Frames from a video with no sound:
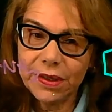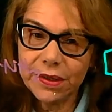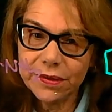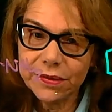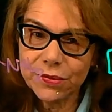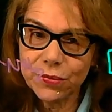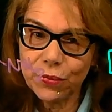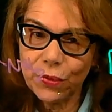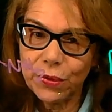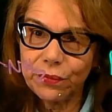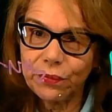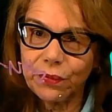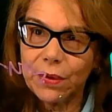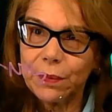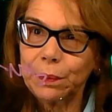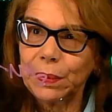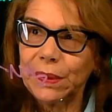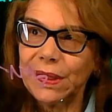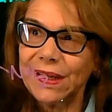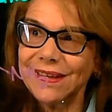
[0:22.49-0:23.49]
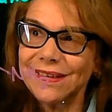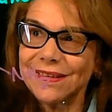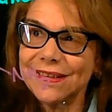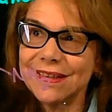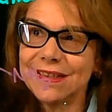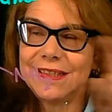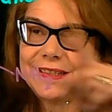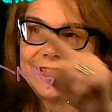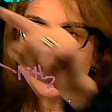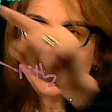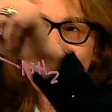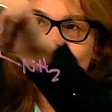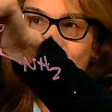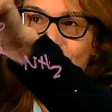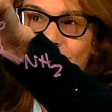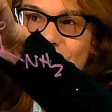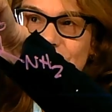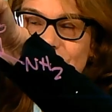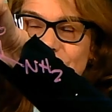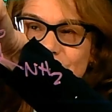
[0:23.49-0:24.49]
we're replacing the
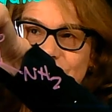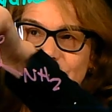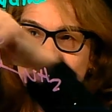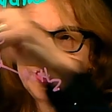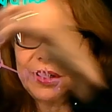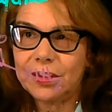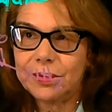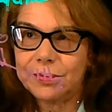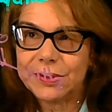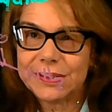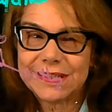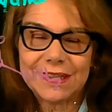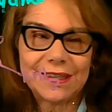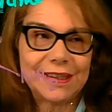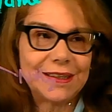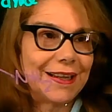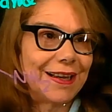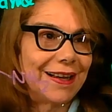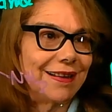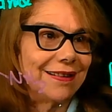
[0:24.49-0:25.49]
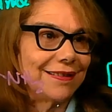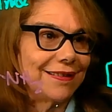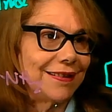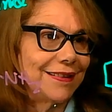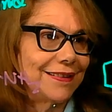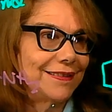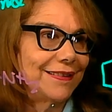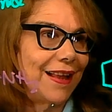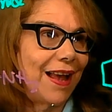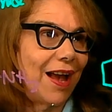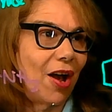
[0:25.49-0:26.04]
OH in the carboxylic acid now,